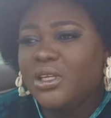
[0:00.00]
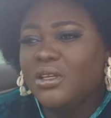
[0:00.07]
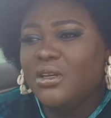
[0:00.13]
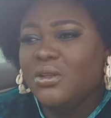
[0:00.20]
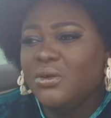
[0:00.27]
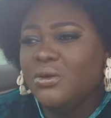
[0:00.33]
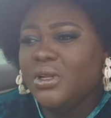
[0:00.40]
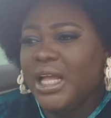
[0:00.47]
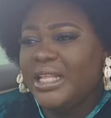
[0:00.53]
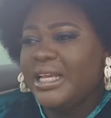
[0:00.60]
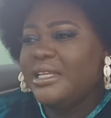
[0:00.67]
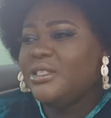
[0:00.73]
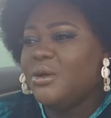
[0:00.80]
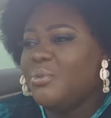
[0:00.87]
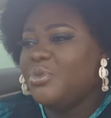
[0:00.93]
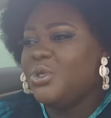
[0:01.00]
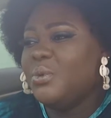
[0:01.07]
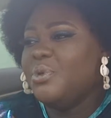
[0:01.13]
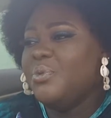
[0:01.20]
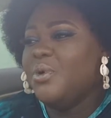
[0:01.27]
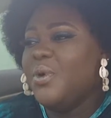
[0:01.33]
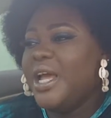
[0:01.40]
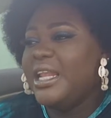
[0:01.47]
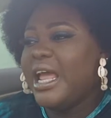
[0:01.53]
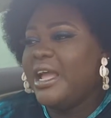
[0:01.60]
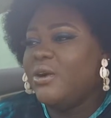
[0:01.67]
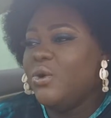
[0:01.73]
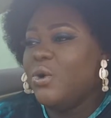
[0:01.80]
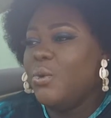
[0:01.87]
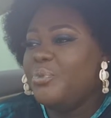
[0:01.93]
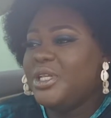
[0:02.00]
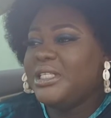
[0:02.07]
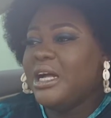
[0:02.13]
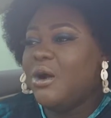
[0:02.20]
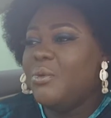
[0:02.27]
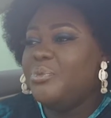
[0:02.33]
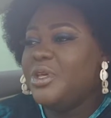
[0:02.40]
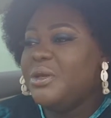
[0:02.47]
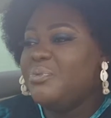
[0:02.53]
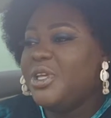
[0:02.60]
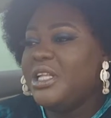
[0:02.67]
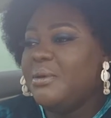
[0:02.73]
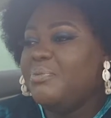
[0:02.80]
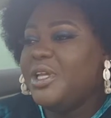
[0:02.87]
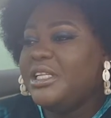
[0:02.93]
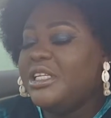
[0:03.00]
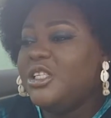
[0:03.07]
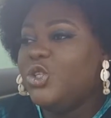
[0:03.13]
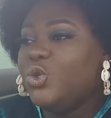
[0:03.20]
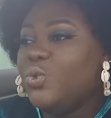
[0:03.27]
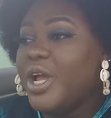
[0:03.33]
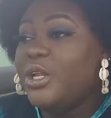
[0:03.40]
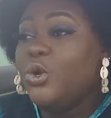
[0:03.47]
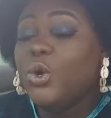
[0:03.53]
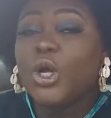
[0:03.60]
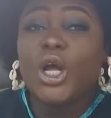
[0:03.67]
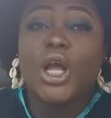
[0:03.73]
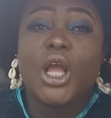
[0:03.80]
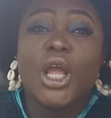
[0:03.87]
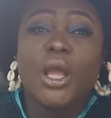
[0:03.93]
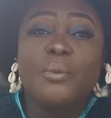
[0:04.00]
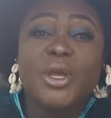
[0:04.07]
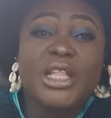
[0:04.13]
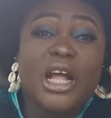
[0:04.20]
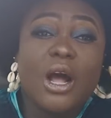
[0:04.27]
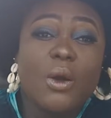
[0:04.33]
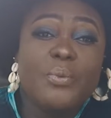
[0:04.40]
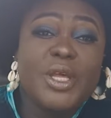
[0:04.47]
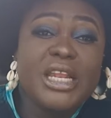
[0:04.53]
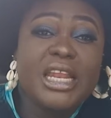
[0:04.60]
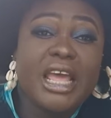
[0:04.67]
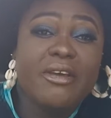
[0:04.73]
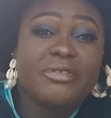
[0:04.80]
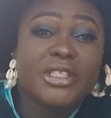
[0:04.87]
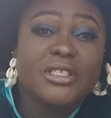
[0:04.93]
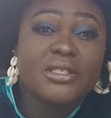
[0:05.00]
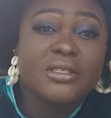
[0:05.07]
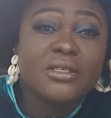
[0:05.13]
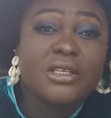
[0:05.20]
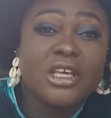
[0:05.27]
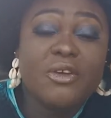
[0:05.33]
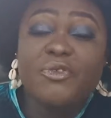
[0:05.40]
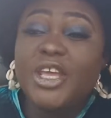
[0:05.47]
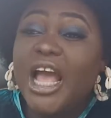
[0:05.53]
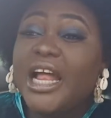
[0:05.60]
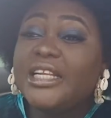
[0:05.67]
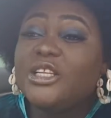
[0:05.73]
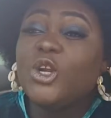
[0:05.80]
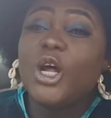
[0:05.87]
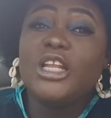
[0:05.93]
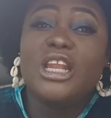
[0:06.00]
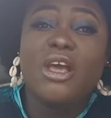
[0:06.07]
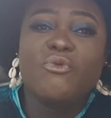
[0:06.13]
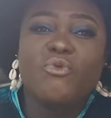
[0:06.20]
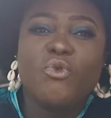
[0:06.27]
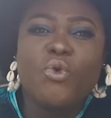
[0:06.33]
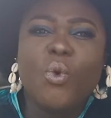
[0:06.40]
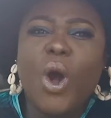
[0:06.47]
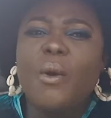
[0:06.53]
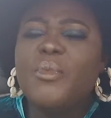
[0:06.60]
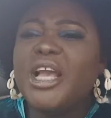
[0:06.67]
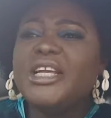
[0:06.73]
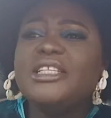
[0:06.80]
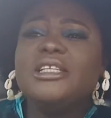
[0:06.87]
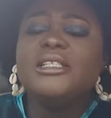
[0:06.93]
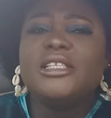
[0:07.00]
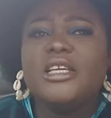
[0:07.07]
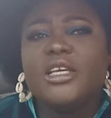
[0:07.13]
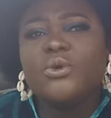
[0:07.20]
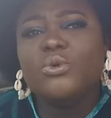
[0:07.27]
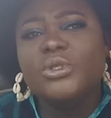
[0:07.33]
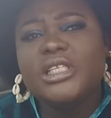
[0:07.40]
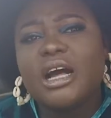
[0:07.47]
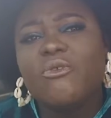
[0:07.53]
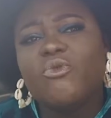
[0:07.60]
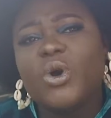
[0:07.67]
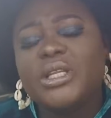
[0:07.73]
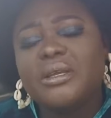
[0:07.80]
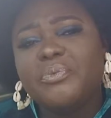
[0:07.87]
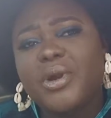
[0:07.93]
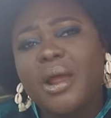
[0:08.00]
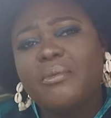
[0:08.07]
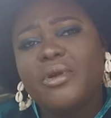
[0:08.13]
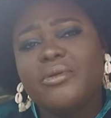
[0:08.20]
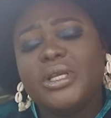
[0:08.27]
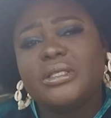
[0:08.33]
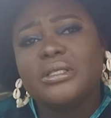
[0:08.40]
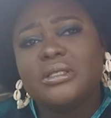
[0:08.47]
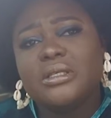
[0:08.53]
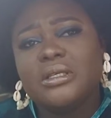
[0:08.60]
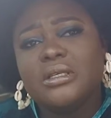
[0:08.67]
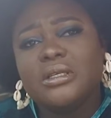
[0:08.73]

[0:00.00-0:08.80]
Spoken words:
You know, and then some people were like, oh, Peter Obi, PDP didn't do well. Look, Peter Obi left. If he had not left, what makes him think he wouldn't have won the primaries?